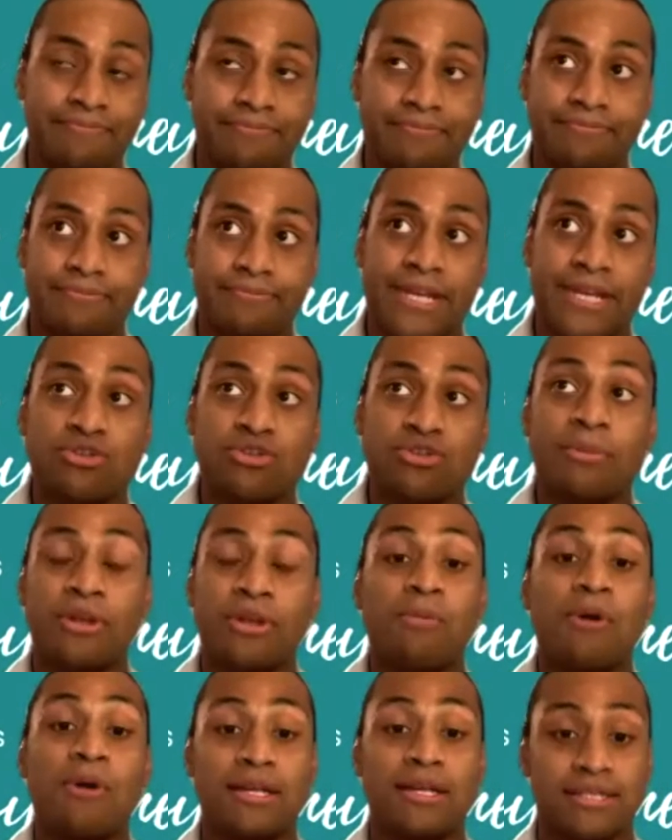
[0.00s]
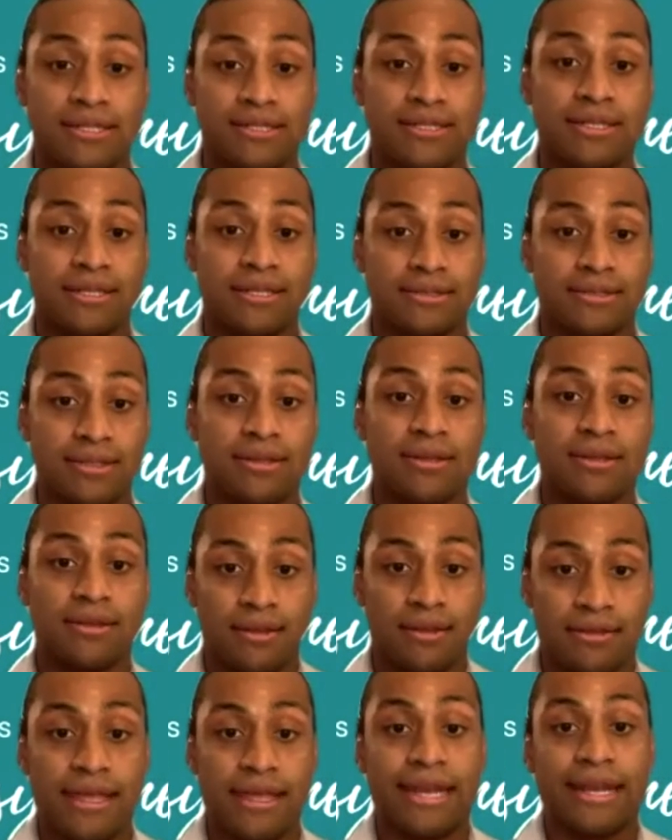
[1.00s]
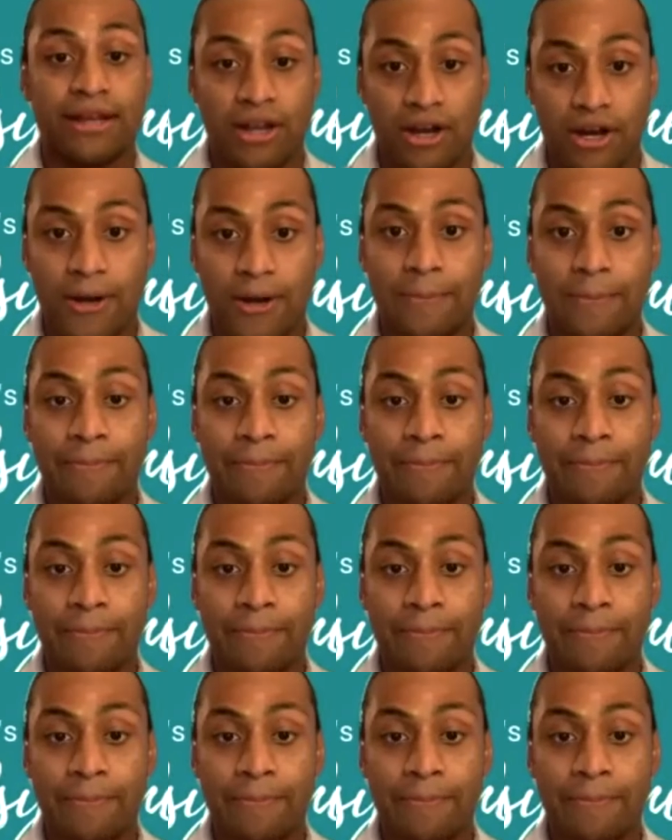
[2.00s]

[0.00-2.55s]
detrimental processes that occur.